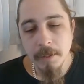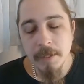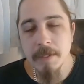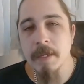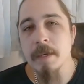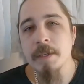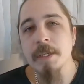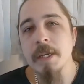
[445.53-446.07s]
Is
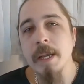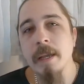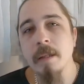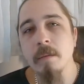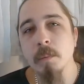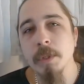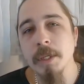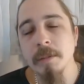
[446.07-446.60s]
there a
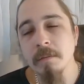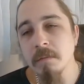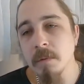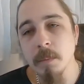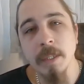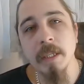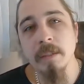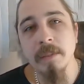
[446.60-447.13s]
sale within
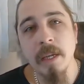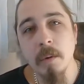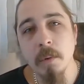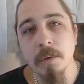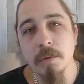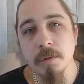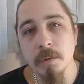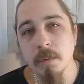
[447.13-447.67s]
12
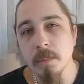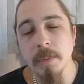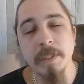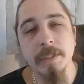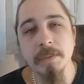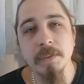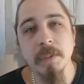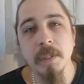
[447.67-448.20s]
hours,
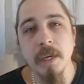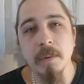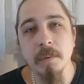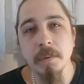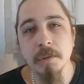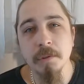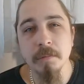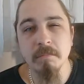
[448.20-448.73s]
24
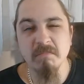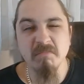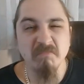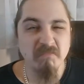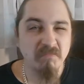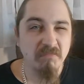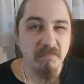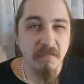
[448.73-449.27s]
hours?
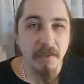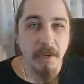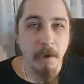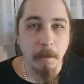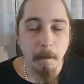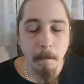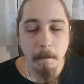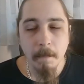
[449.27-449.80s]

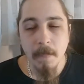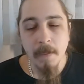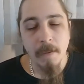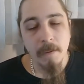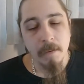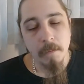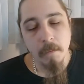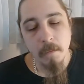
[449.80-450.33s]
No.
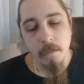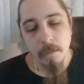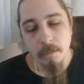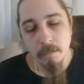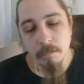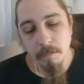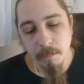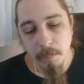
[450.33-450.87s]

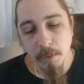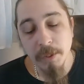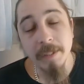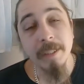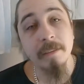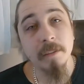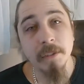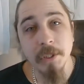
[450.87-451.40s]
Put
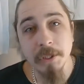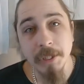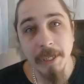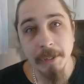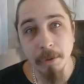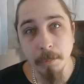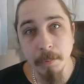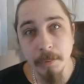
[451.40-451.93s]
another
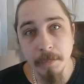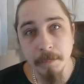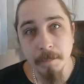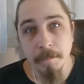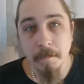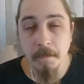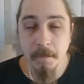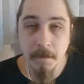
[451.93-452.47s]
design up.
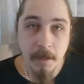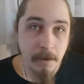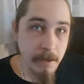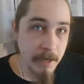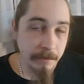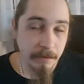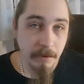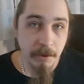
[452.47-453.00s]
Now
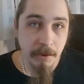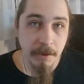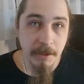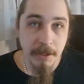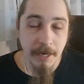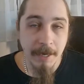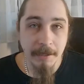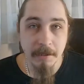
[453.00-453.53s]
you have 2
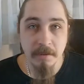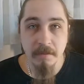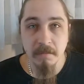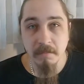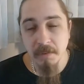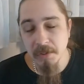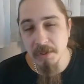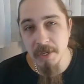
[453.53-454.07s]
designs.
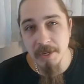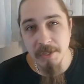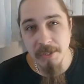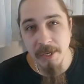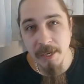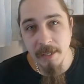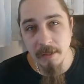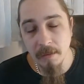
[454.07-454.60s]
Is there a
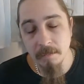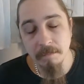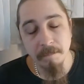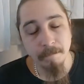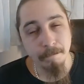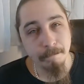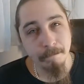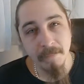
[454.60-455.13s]
sale?
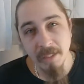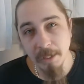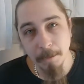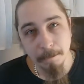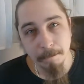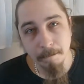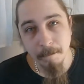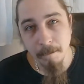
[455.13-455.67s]
No.
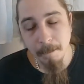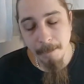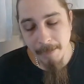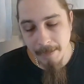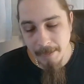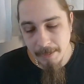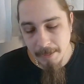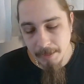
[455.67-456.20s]

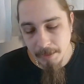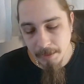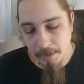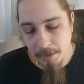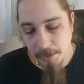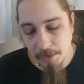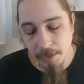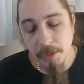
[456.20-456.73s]

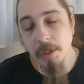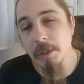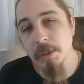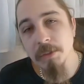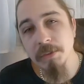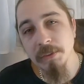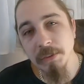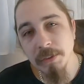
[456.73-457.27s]
Think
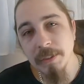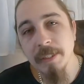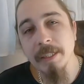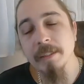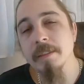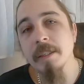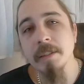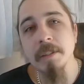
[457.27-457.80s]
of
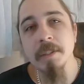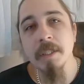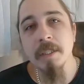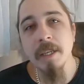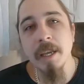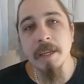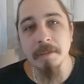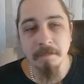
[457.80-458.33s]
yet another
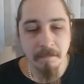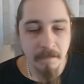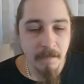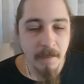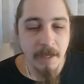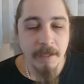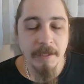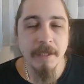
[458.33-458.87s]
design
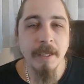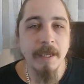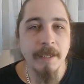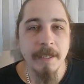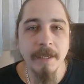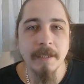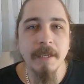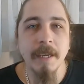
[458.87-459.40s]

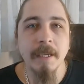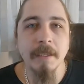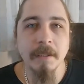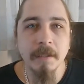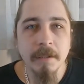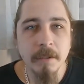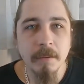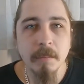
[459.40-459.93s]
and yet again
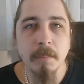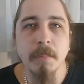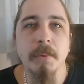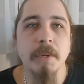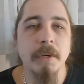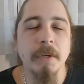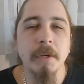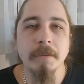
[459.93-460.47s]

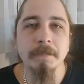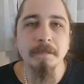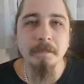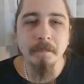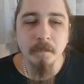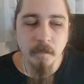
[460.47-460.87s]
put it on.